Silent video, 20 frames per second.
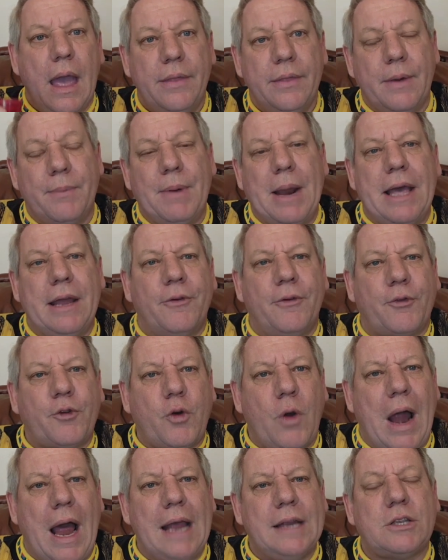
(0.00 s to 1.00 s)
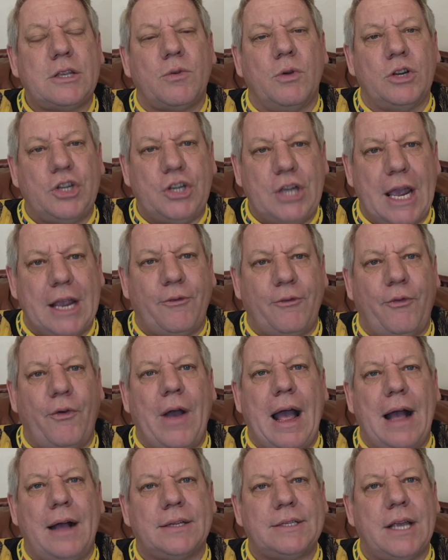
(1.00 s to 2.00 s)
The blood of Christ was shed
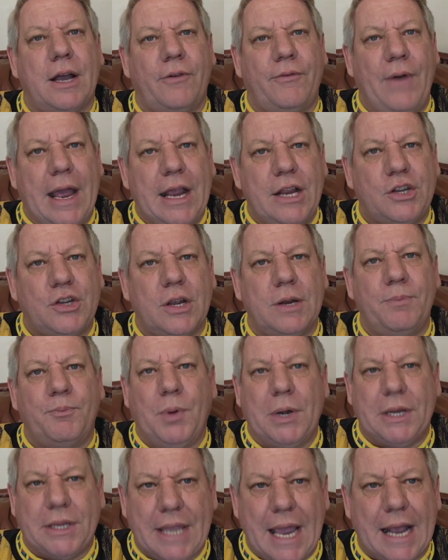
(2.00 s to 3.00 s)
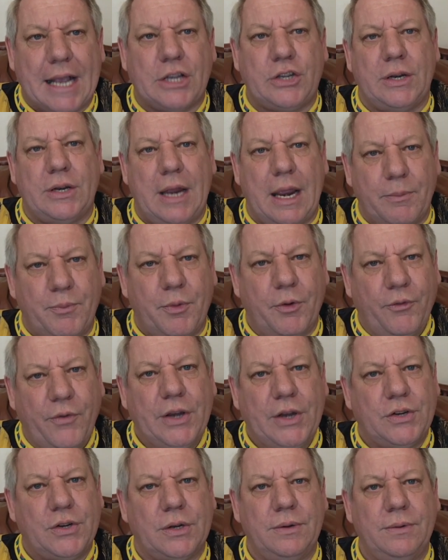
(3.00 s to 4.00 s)
for our salvation, protection, and
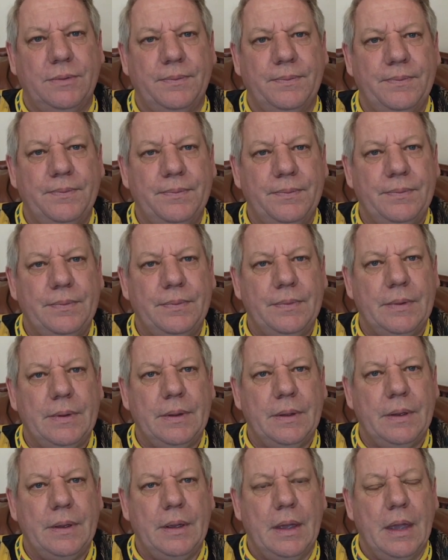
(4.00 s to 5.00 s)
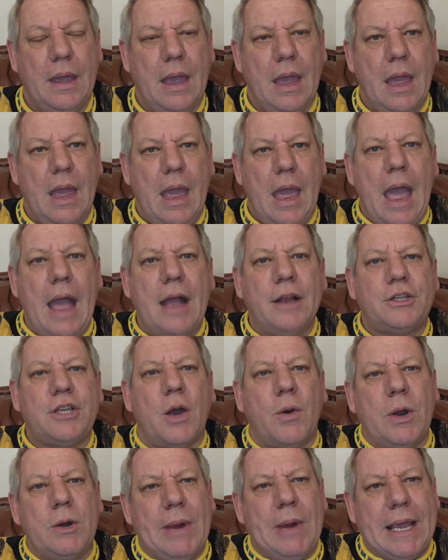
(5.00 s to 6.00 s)
provision. And
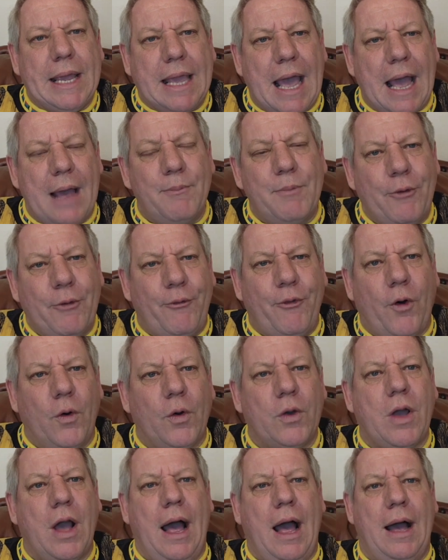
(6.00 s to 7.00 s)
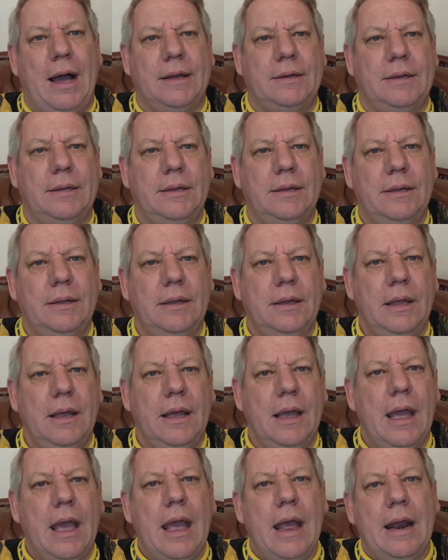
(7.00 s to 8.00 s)
so when we come before God,
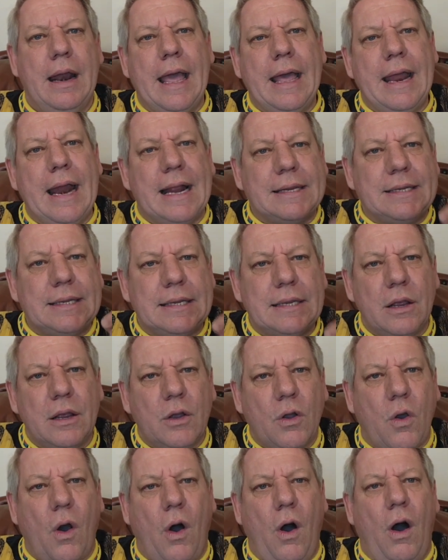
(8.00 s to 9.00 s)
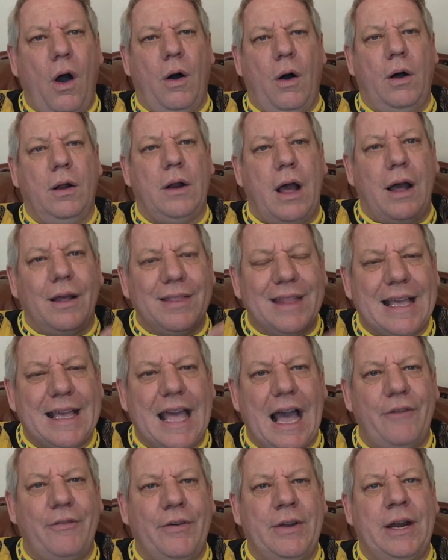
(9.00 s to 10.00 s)
let us call on the
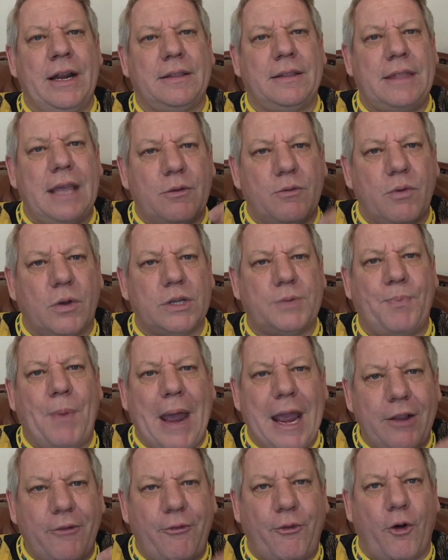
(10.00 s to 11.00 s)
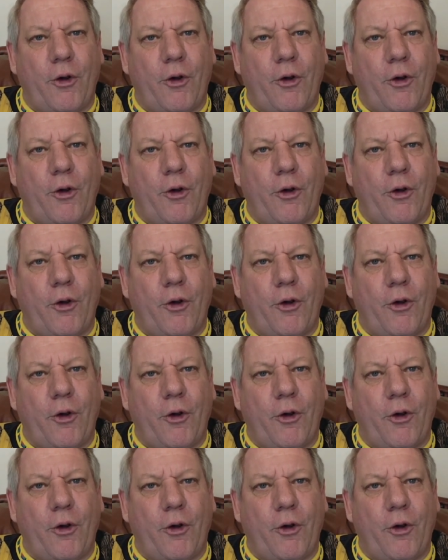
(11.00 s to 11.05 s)
covenant that was paid